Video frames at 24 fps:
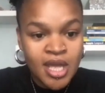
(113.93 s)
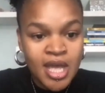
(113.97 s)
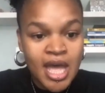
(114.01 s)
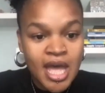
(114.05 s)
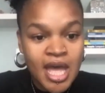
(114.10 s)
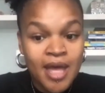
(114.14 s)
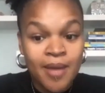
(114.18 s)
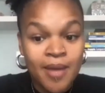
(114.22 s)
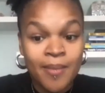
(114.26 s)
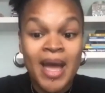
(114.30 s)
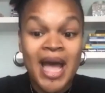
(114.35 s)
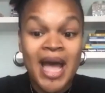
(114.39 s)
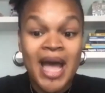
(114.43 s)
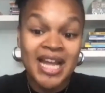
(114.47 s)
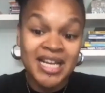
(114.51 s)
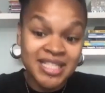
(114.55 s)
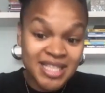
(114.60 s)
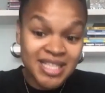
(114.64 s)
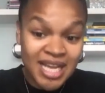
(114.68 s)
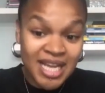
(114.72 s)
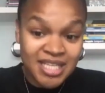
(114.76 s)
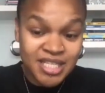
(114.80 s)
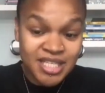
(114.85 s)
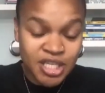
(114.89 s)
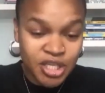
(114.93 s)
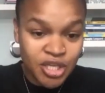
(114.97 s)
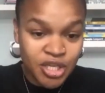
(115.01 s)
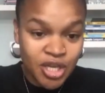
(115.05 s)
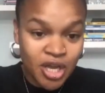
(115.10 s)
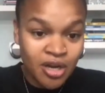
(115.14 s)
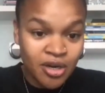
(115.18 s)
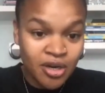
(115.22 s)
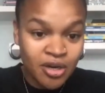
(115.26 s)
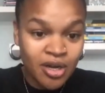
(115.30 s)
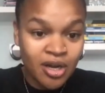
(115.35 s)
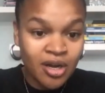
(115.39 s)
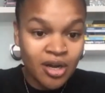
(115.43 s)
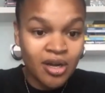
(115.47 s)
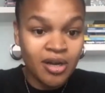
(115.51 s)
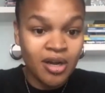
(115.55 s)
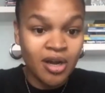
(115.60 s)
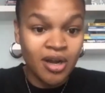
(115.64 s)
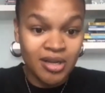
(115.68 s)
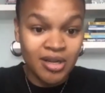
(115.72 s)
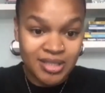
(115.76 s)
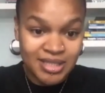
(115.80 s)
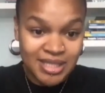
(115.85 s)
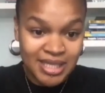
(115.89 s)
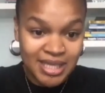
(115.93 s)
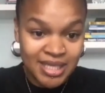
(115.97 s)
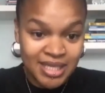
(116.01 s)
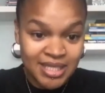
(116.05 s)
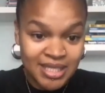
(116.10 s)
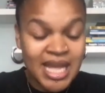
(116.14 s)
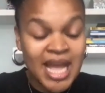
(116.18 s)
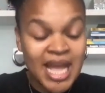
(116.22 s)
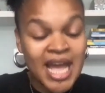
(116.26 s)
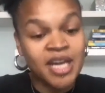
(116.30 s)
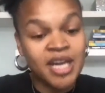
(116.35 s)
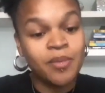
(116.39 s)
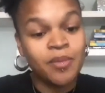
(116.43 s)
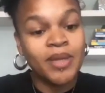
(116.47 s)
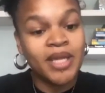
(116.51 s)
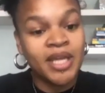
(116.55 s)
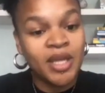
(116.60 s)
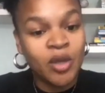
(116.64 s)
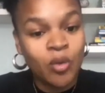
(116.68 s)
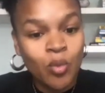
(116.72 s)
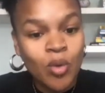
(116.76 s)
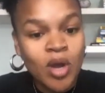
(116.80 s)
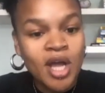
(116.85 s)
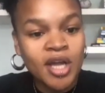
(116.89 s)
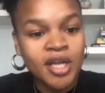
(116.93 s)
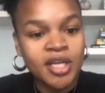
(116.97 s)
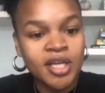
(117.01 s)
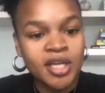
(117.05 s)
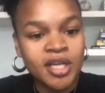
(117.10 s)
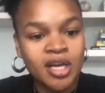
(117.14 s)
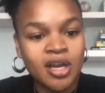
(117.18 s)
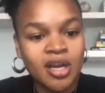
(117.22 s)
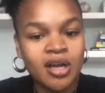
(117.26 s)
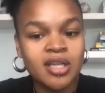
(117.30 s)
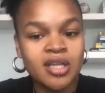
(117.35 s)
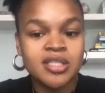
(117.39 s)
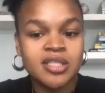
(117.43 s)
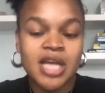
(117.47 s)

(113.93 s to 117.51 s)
um, and as a young artist and being working class,